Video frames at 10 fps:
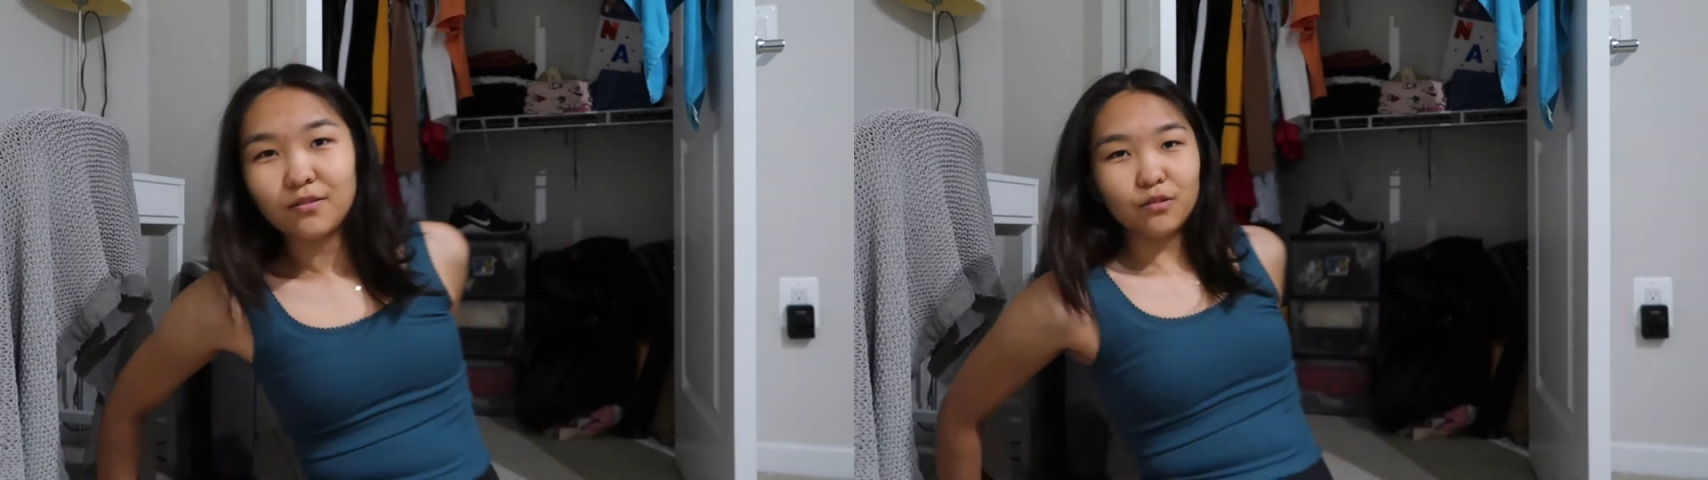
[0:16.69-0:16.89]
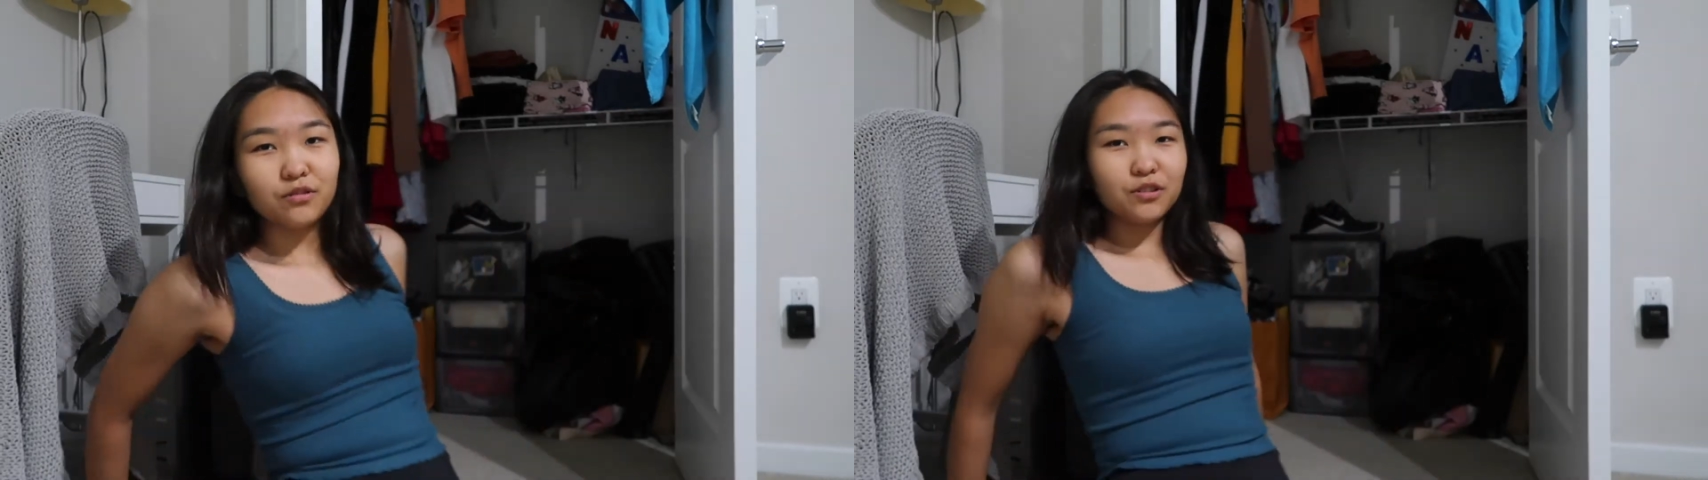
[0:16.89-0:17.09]

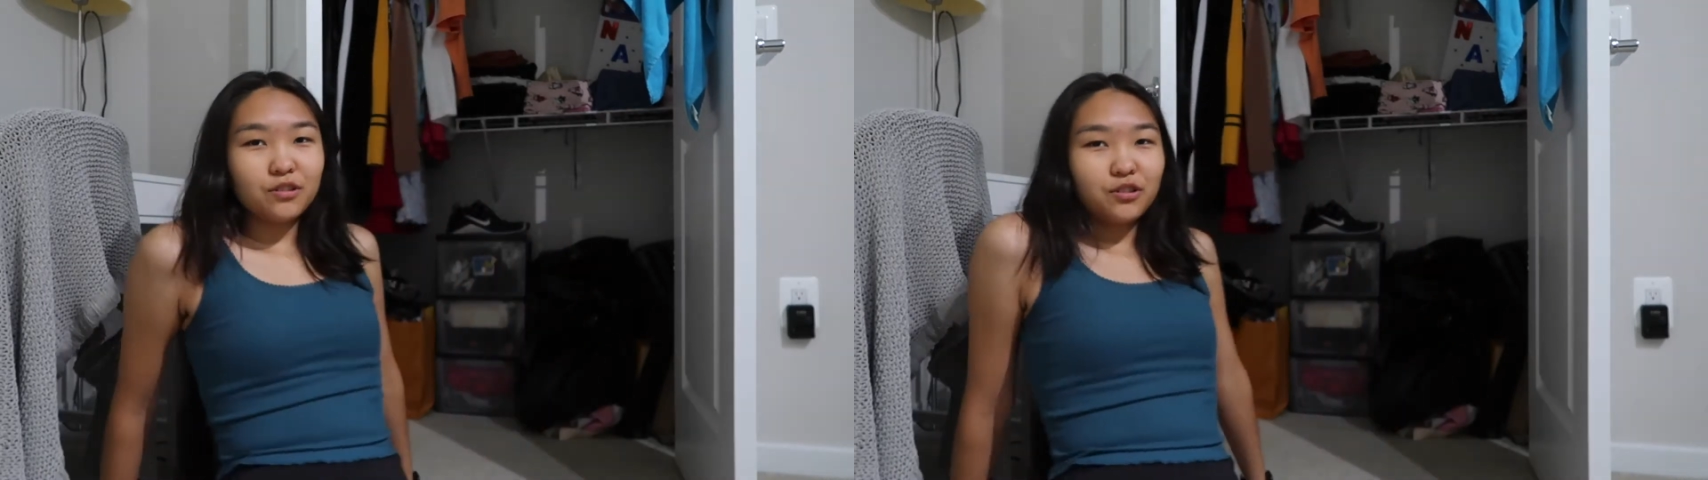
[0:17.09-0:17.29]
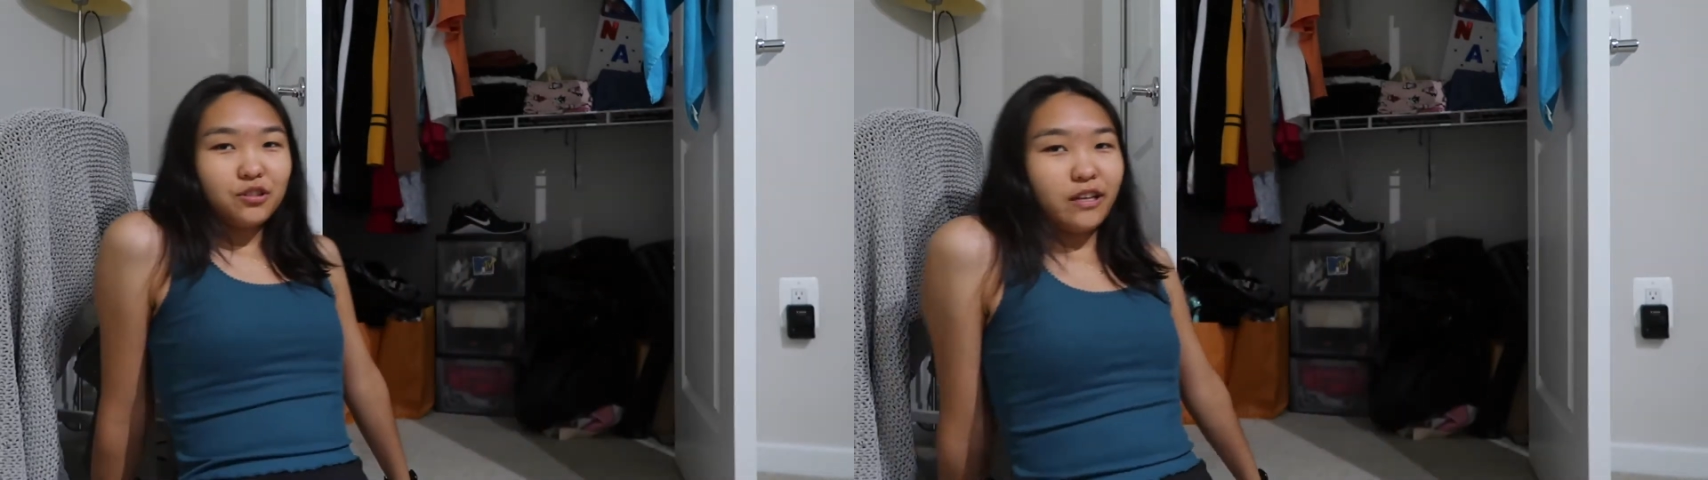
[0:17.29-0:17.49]
We'll
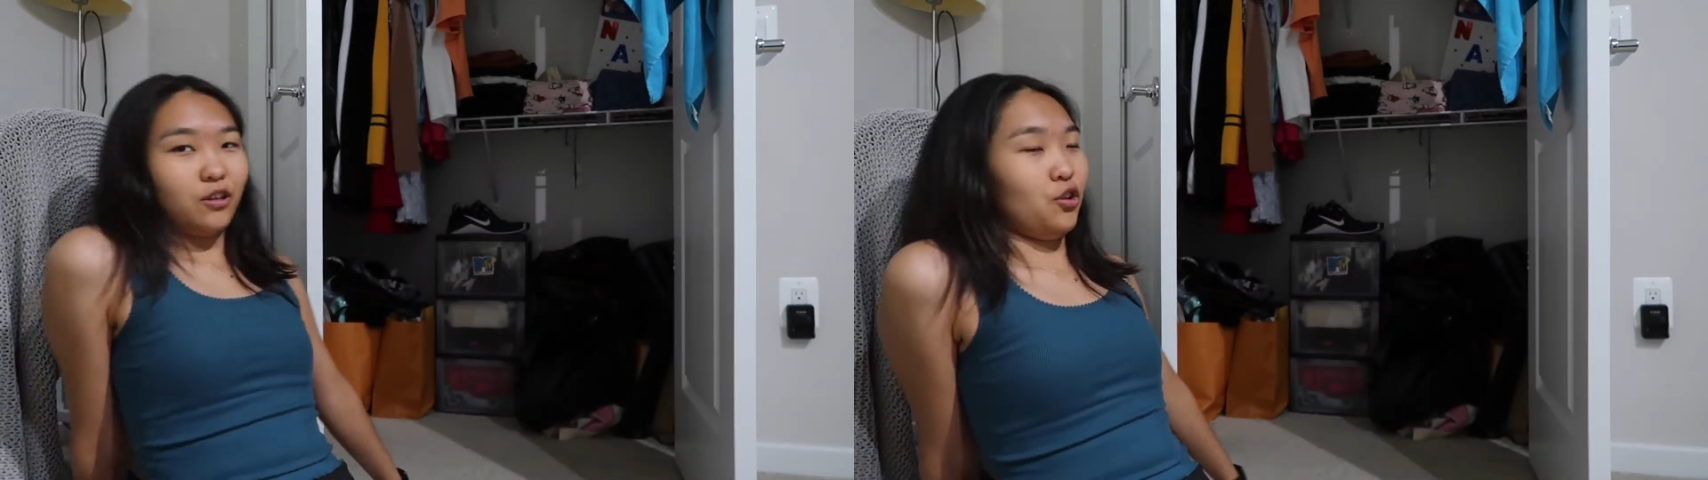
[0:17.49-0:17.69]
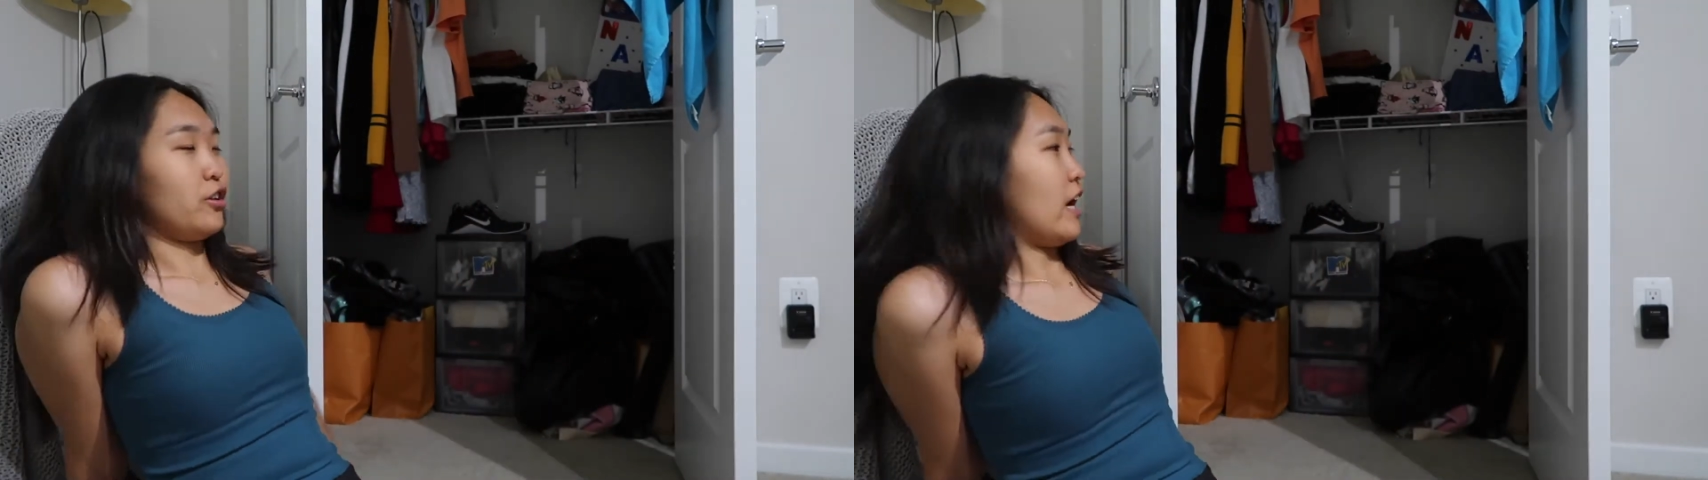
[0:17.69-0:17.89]
just
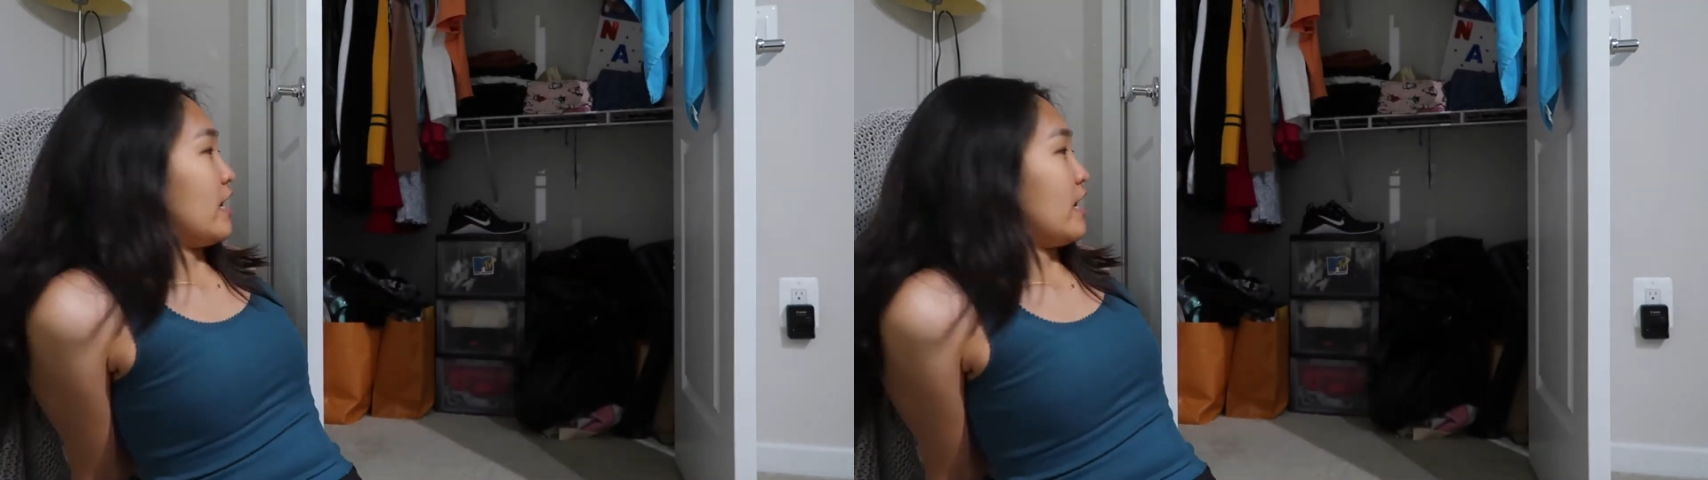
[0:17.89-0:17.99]
like look